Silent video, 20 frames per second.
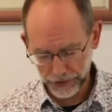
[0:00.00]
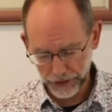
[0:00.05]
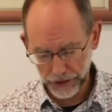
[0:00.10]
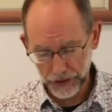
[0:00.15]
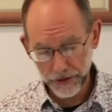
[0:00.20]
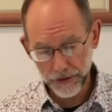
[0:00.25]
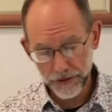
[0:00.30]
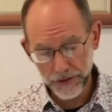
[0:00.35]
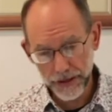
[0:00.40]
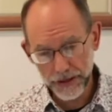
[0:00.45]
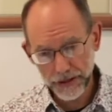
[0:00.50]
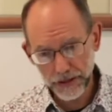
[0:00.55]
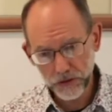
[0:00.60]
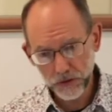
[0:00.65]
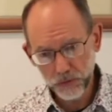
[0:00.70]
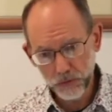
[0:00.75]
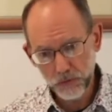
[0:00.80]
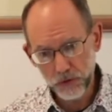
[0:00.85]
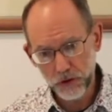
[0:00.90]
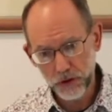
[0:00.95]
That
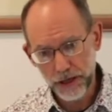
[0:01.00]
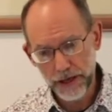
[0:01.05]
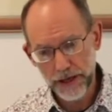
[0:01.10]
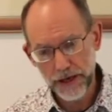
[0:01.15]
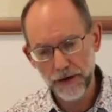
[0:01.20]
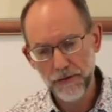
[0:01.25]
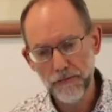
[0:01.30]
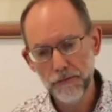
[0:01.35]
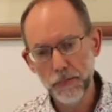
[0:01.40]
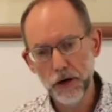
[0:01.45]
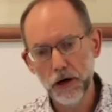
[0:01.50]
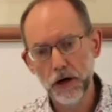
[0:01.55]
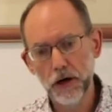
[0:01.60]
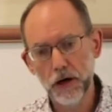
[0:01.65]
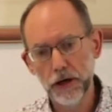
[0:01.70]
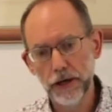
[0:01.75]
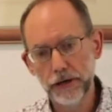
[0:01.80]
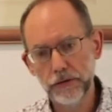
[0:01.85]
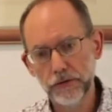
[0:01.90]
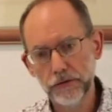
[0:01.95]
is what our
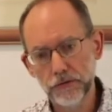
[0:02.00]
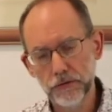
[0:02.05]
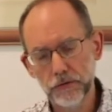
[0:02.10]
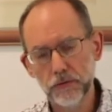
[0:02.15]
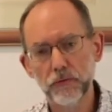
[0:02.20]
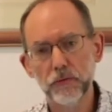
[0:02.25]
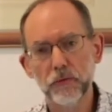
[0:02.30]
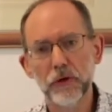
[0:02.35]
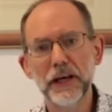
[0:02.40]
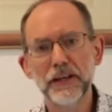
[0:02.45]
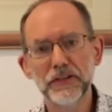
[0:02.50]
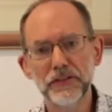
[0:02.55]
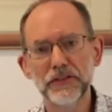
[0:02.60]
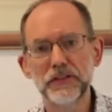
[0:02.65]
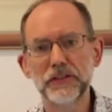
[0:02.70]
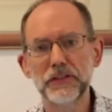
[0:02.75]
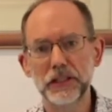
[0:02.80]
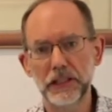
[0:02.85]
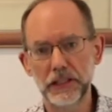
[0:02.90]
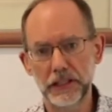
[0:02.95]
mind
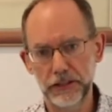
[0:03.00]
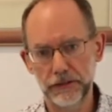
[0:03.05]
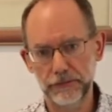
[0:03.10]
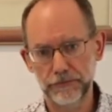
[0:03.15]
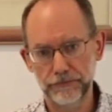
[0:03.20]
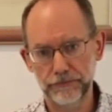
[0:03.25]
rests in.